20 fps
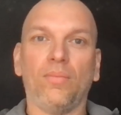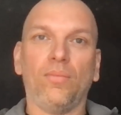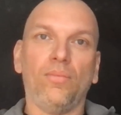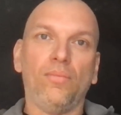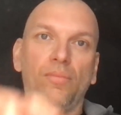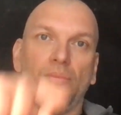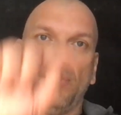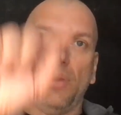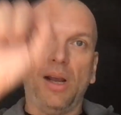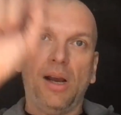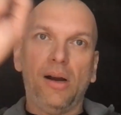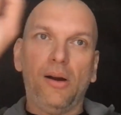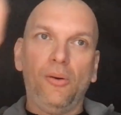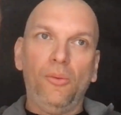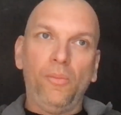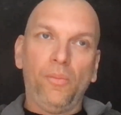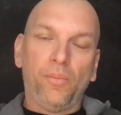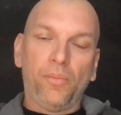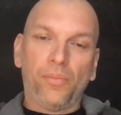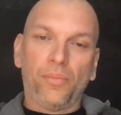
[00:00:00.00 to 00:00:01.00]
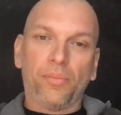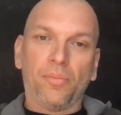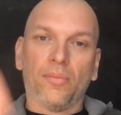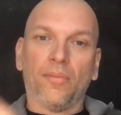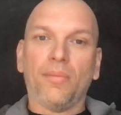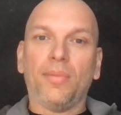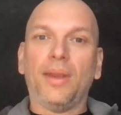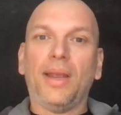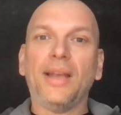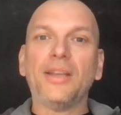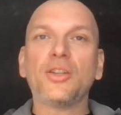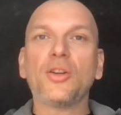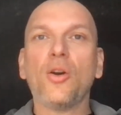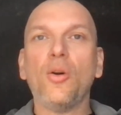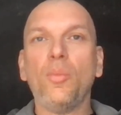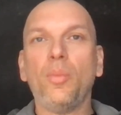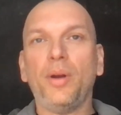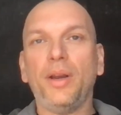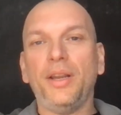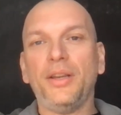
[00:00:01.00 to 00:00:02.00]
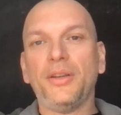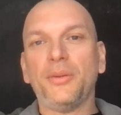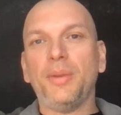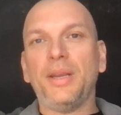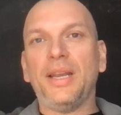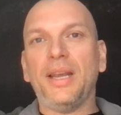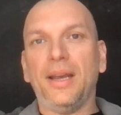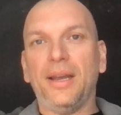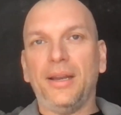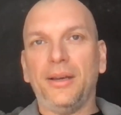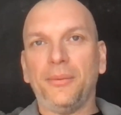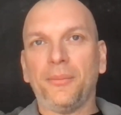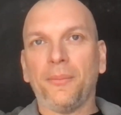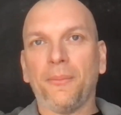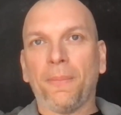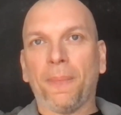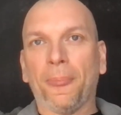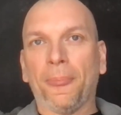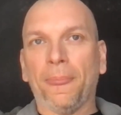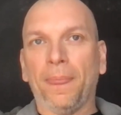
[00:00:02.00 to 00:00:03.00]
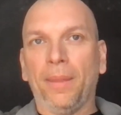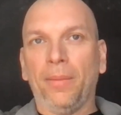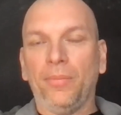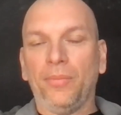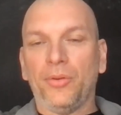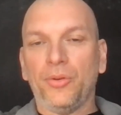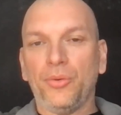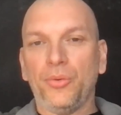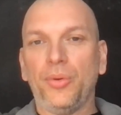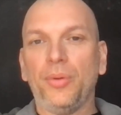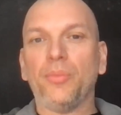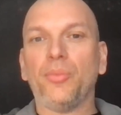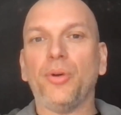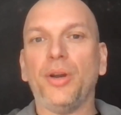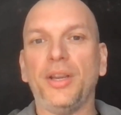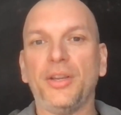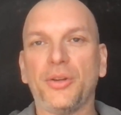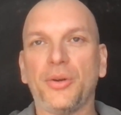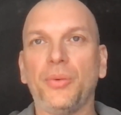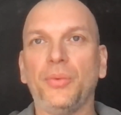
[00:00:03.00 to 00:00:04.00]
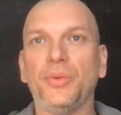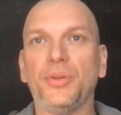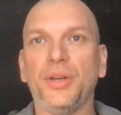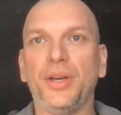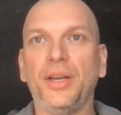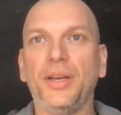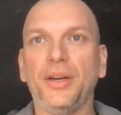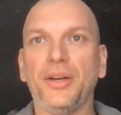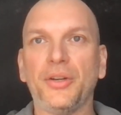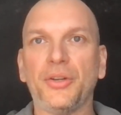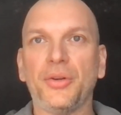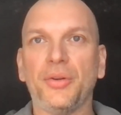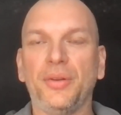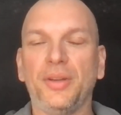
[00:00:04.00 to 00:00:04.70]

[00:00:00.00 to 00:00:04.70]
Now, as companies began to embrace containers, the